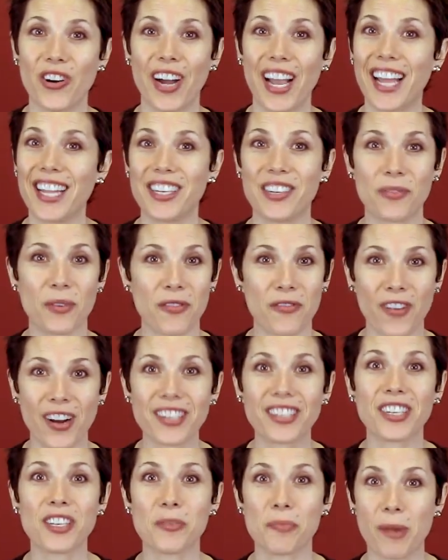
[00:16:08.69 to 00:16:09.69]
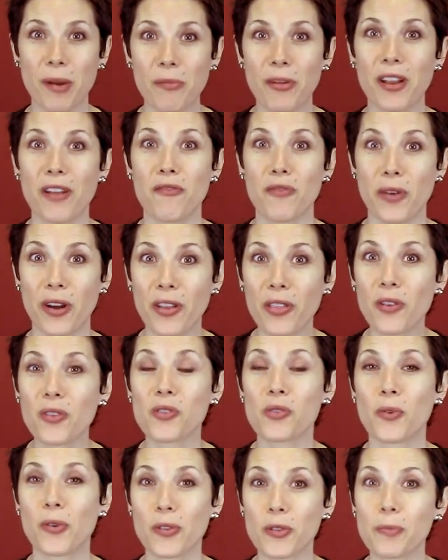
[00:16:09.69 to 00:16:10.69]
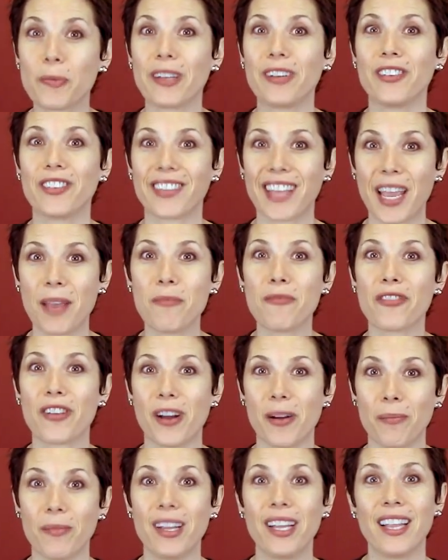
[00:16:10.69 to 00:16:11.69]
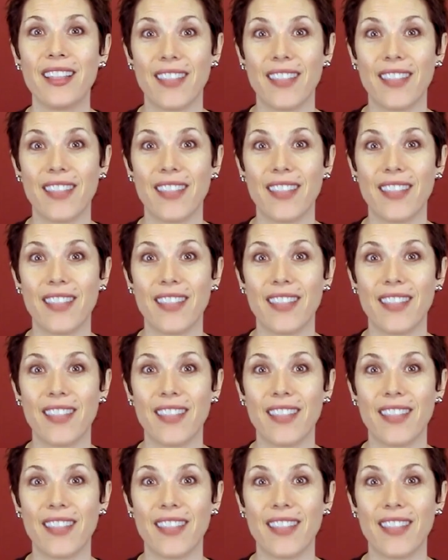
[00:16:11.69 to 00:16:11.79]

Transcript: I had to refresh his memory of where those rose petals came from.